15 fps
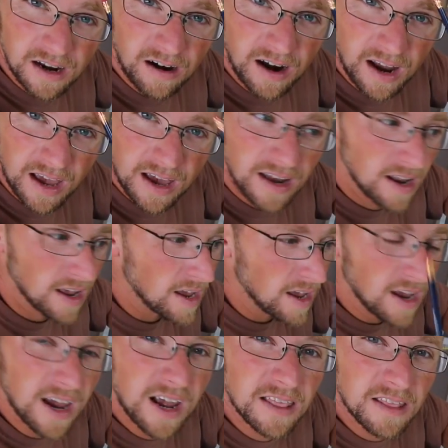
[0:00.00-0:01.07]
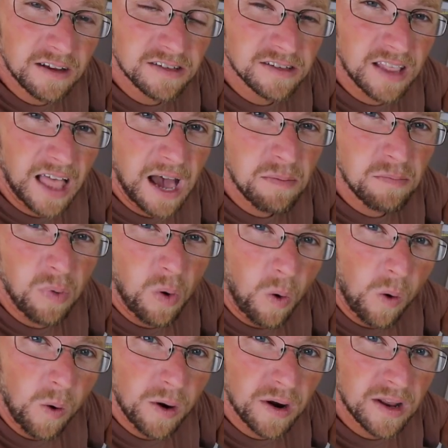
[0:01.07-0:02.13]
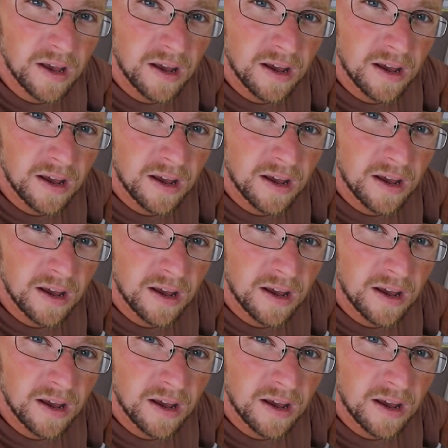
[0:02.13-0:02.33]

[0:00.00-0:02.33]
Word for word: our head and the slab poured